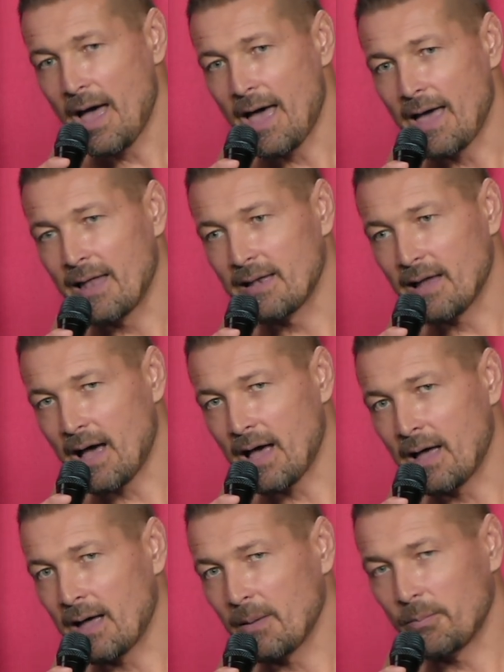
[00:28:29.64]
And
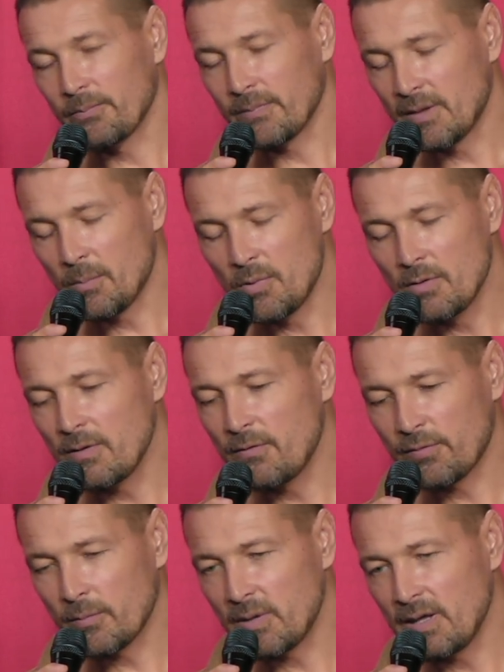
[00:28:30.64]
uh, the movie
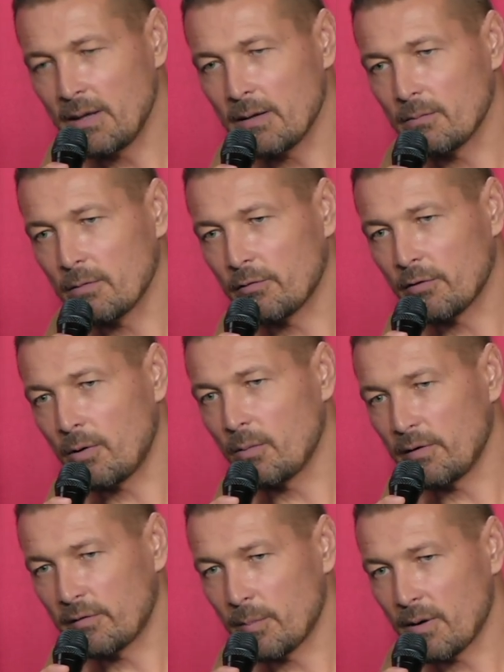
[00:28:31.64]
for me was
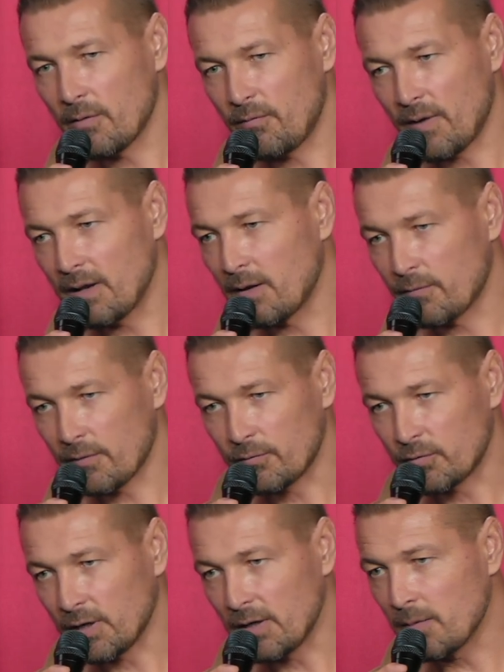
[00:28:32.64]
always about fighting for
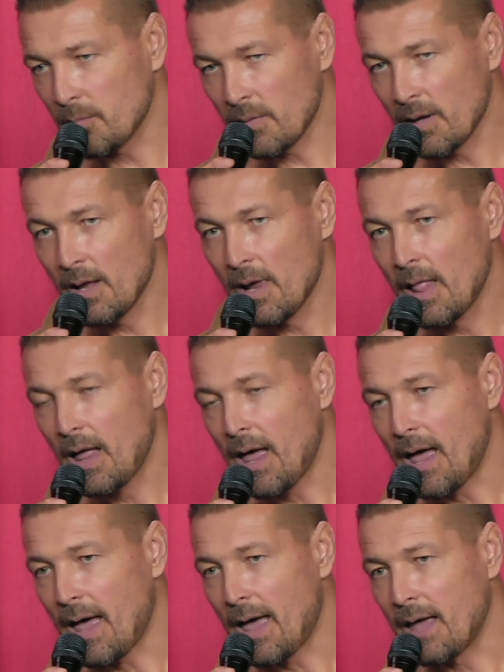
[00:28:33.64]
freedom
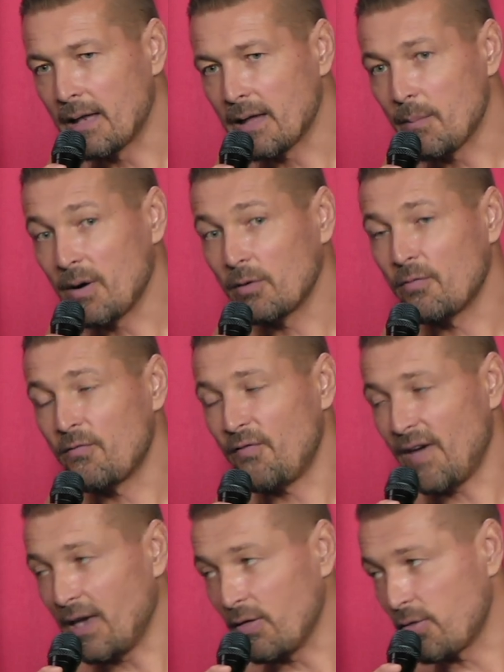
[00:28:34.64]
and about
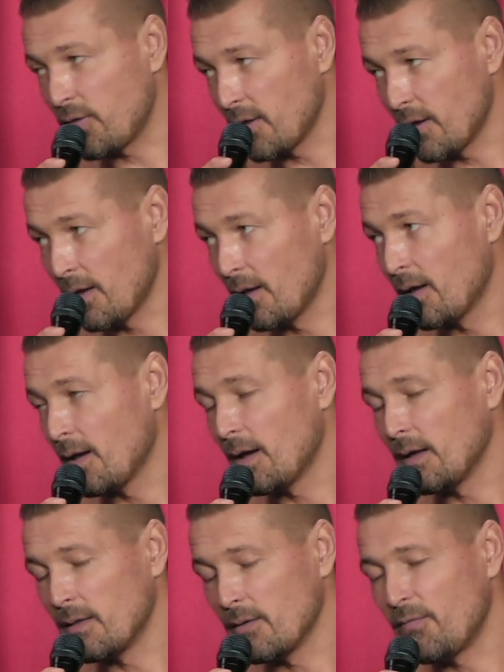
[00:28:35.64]
faith.
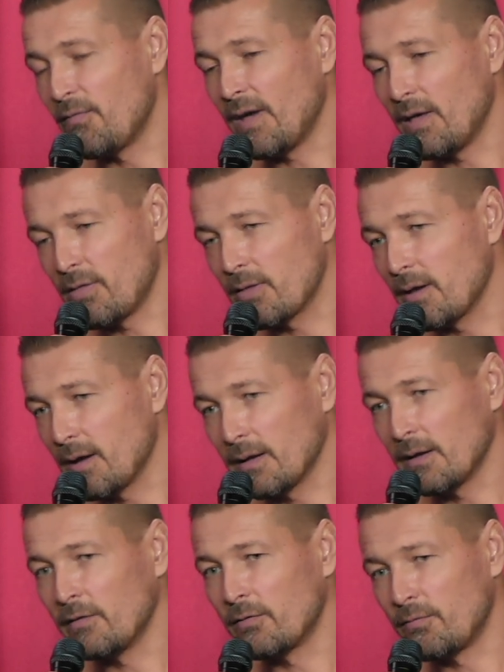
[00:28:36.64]
The faith
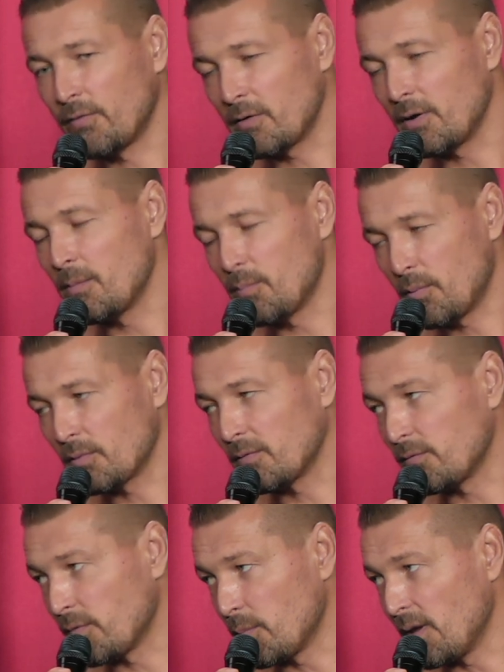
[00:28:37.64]
is very
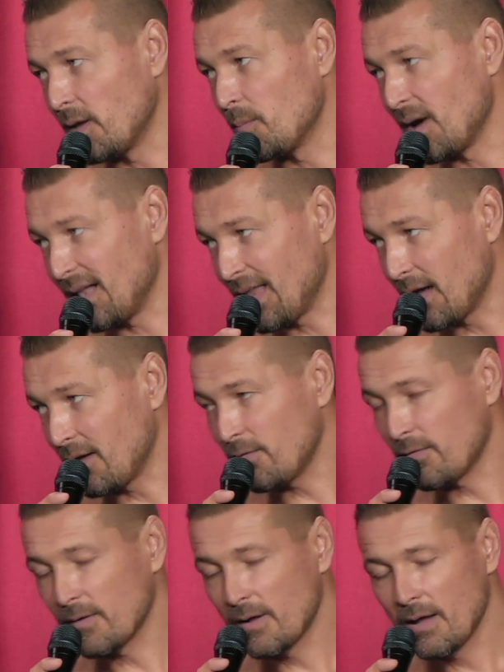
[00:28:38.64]
important for me in my life,